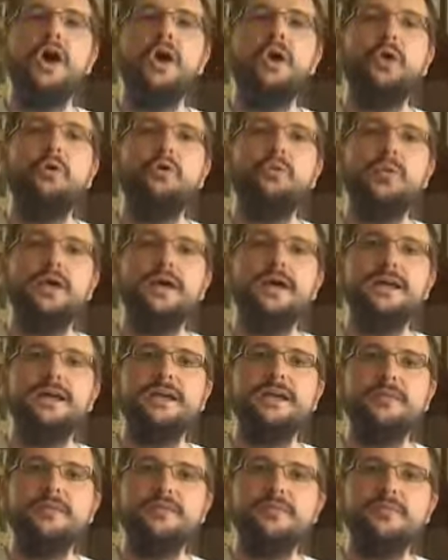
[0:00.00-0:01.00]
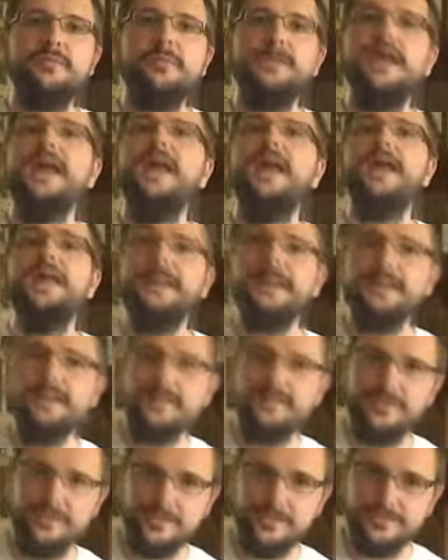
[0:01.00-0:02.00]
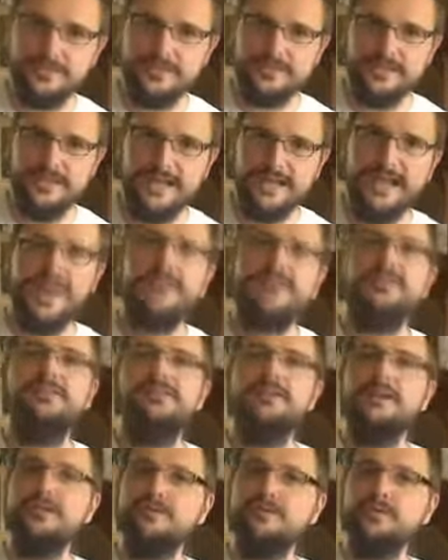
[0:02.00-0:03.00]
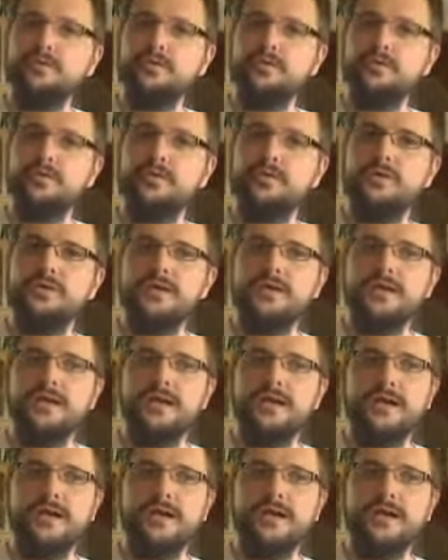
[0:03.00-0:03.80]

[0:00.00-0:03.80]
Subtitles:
away from any other note. And therefore,